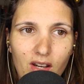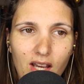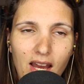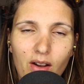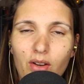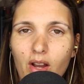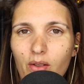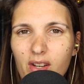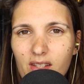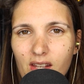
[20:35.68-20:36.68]
I don't know.
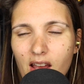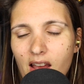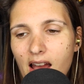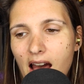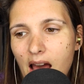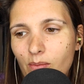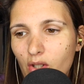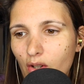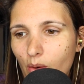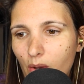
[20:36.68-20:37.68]
I'm
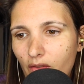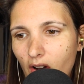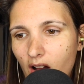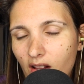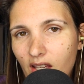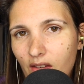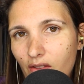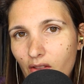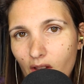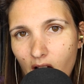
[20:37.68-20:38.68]
sure we've all
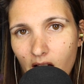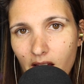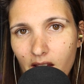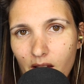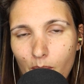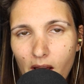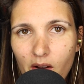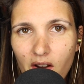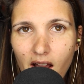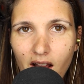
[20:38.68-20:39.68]
given thought
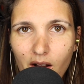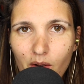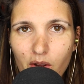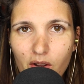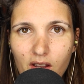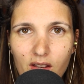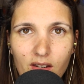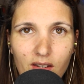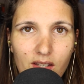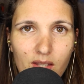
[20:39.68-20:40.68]
about how you could
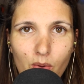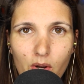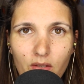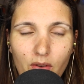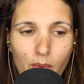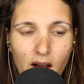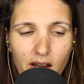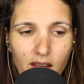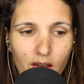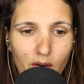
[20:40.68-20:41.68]
dispose of a
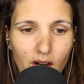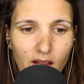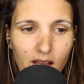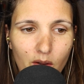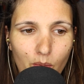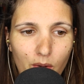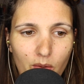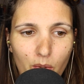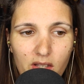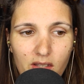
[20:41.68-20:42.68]
body, or like
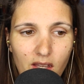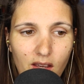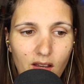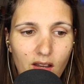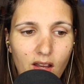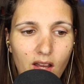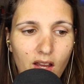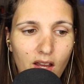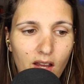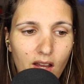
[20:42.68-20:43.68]
when we see
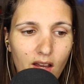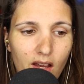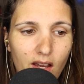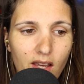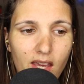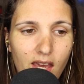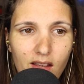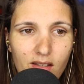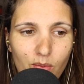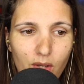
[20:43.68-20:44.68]
a
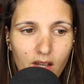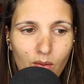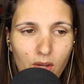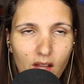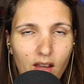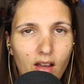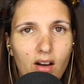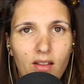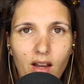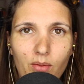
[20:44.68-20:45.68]
case, we could be like,
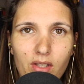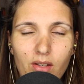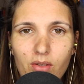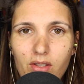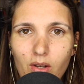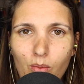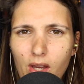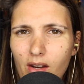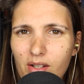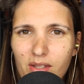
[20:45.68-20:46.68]
oh, that was so
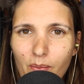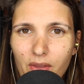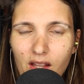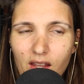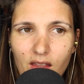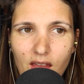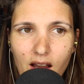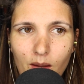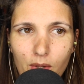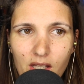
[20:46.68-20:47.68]
stupid or something like
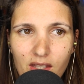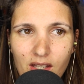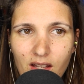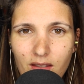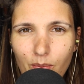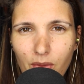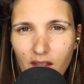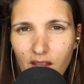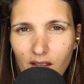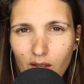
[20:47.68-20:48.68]
that. But it's not
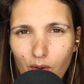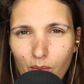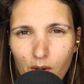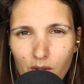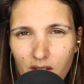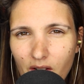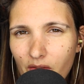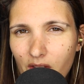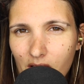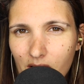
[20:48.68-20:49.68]
something that you would post on
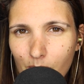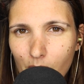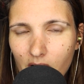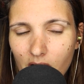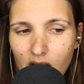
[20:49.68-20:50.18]
Facebook.